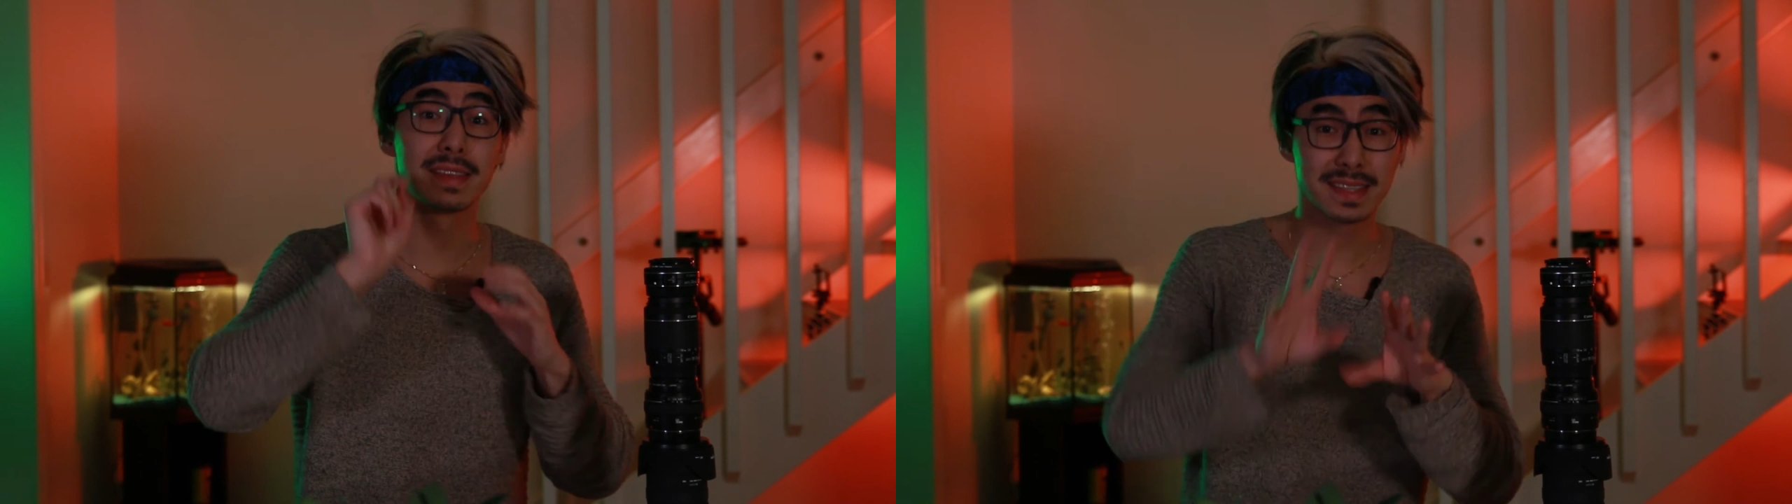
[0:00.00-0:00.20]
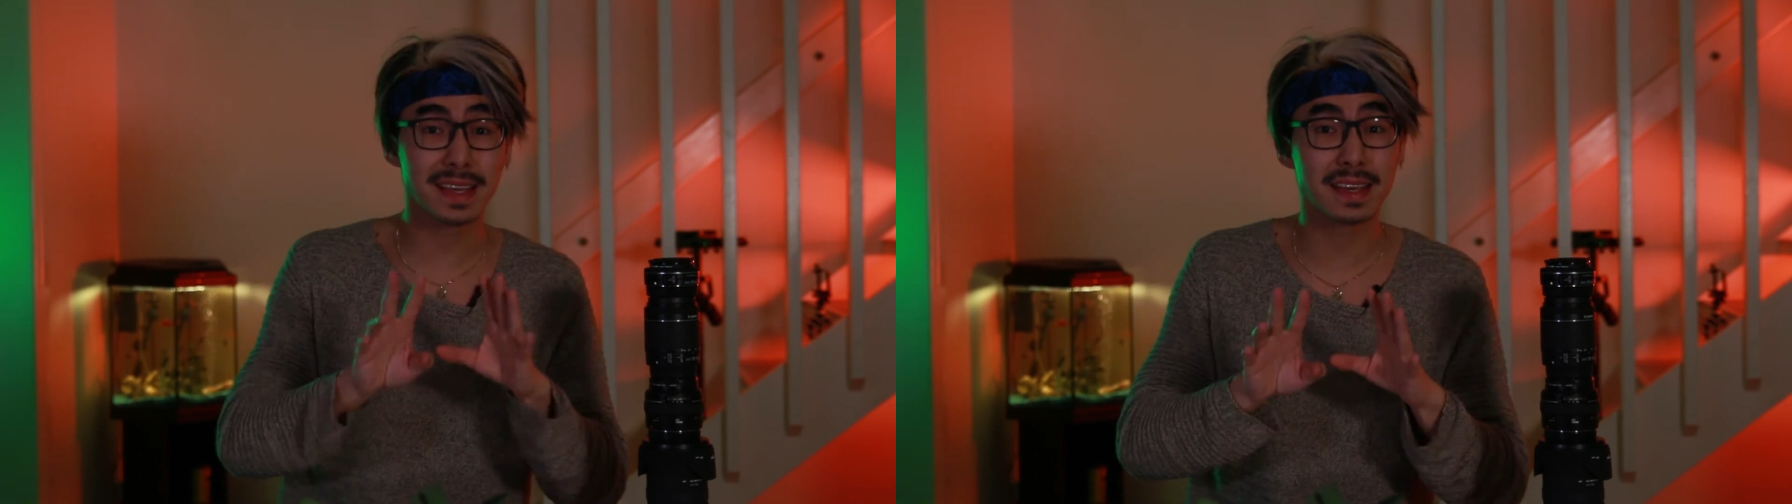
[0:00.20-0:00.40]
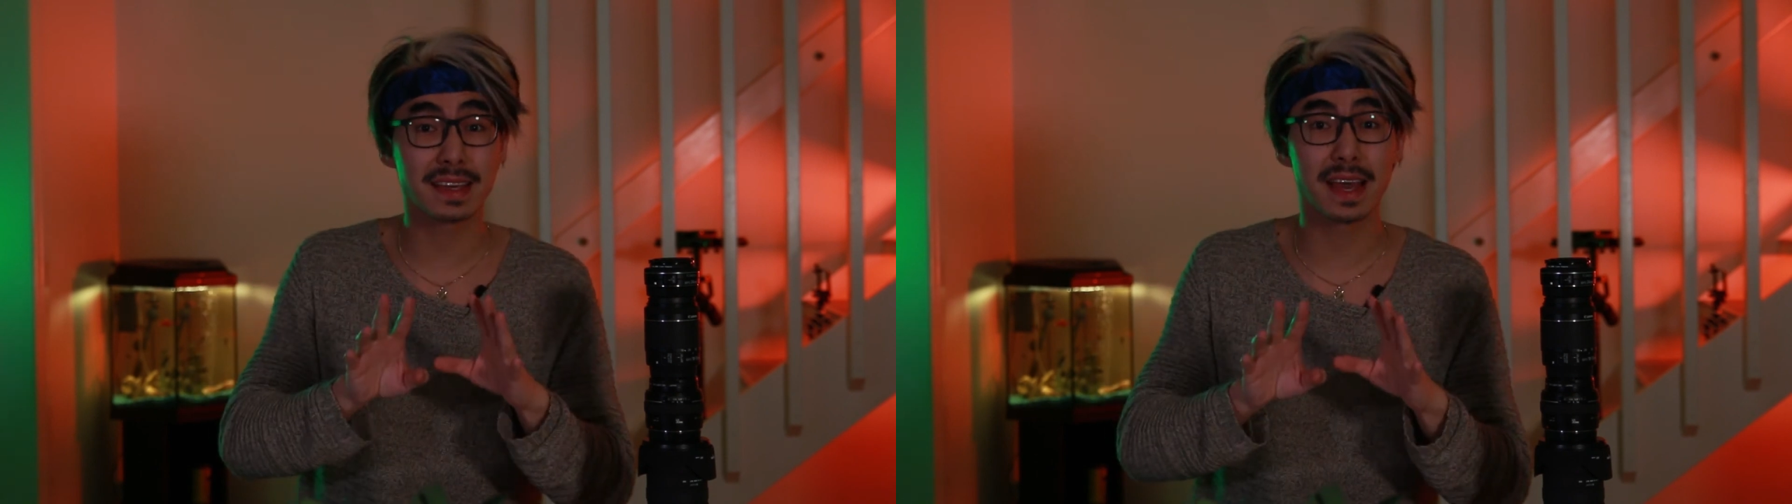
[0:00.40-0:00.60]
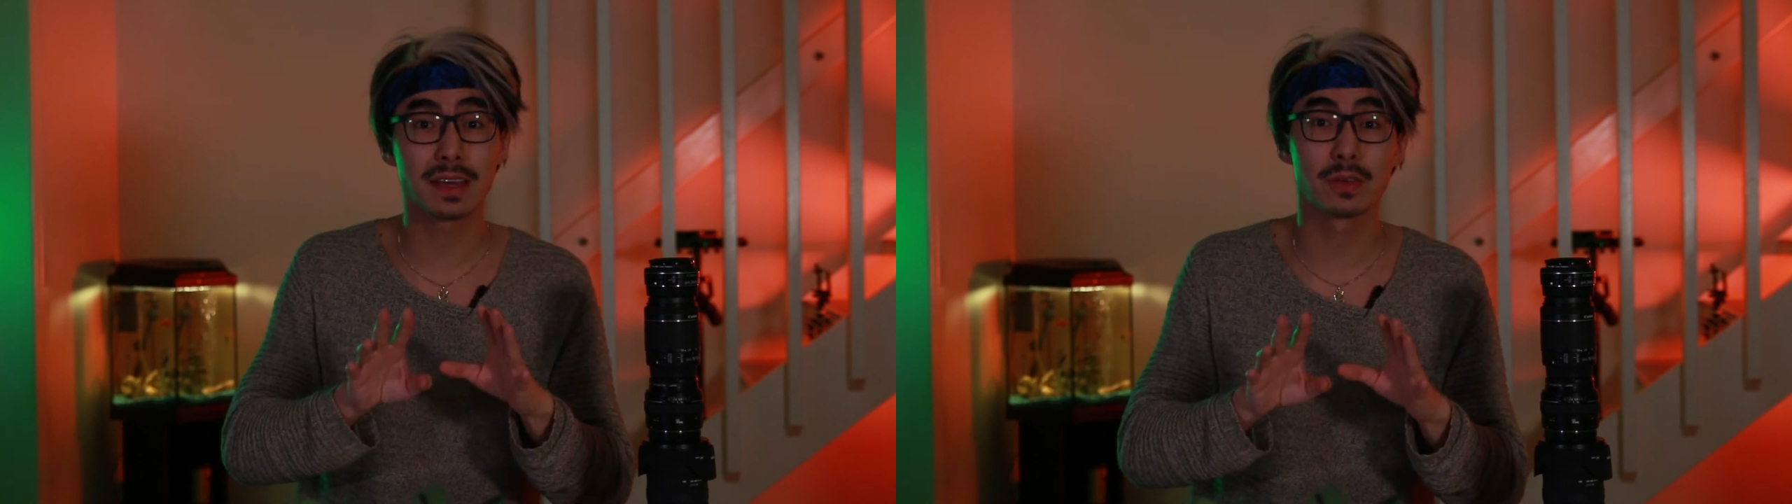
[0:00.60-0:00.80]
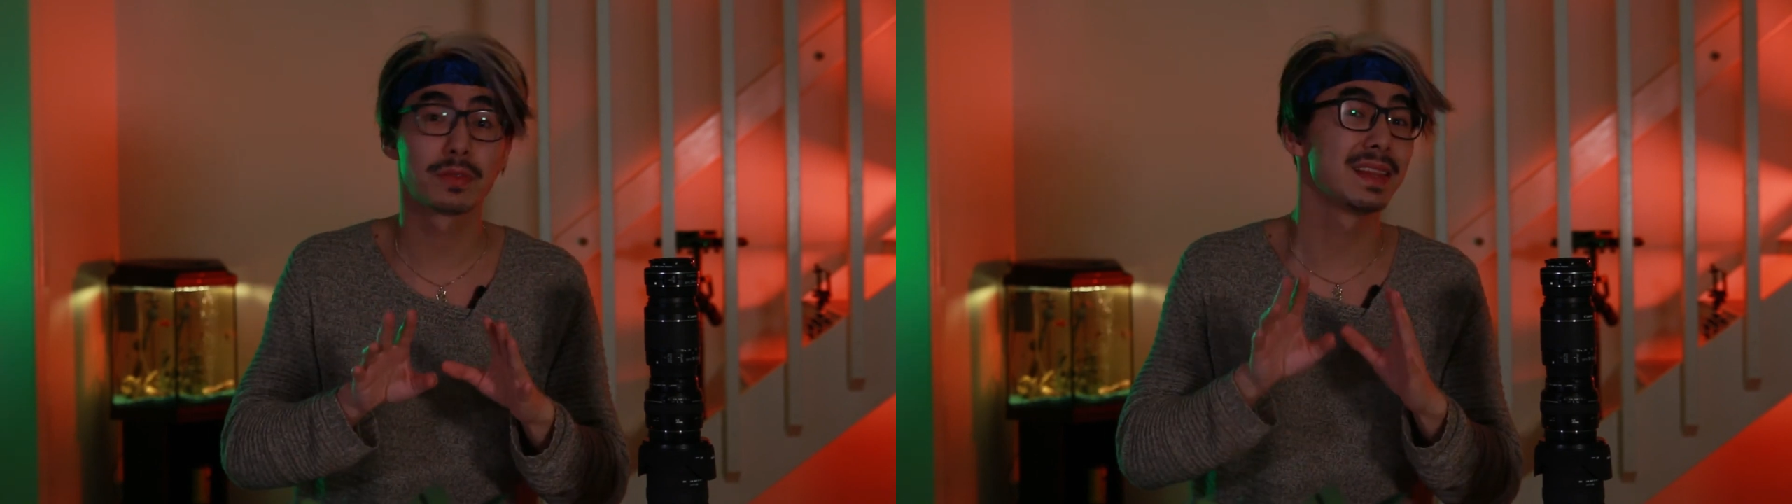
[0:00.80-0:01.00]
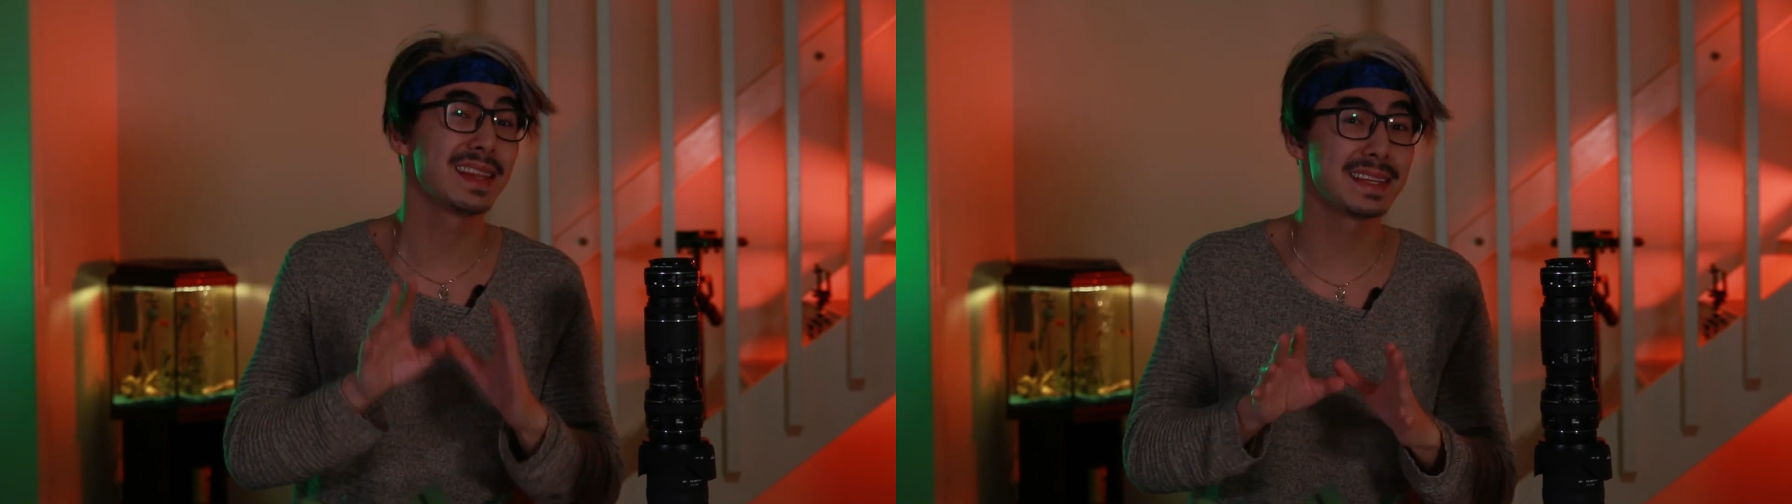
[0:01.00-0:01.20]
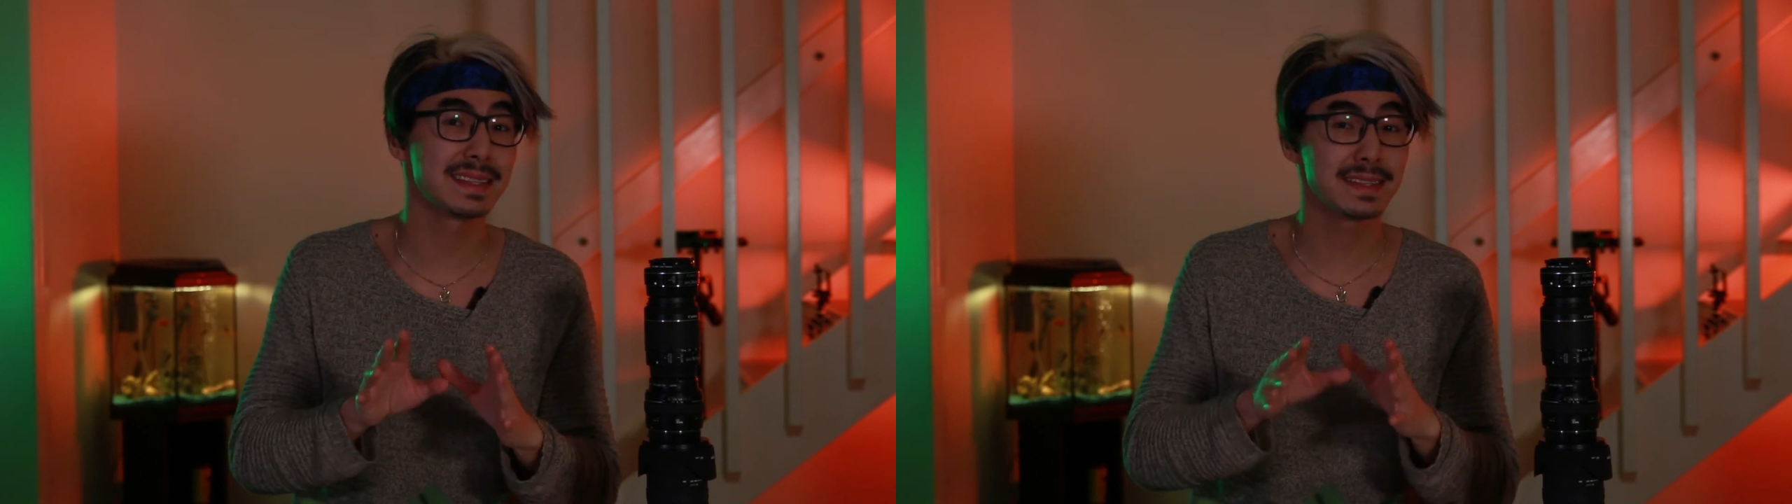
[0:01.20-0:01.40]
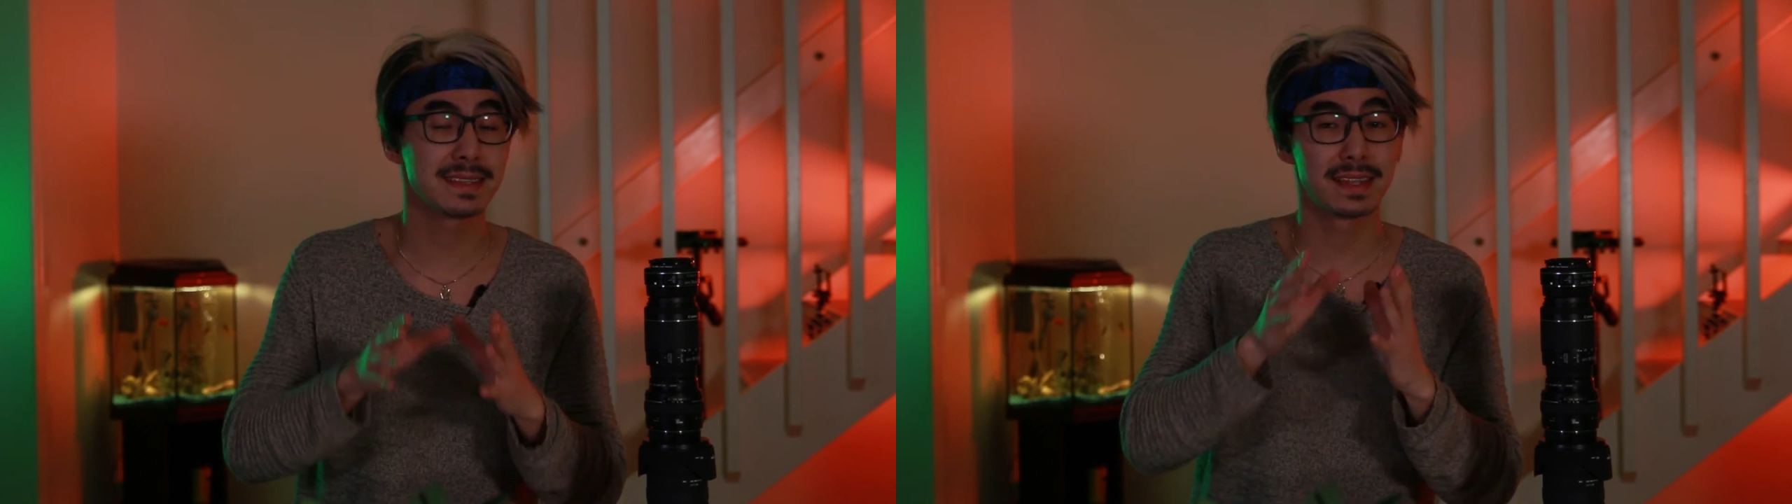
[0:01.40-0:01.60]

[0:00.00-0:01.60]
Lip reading: second kind of lens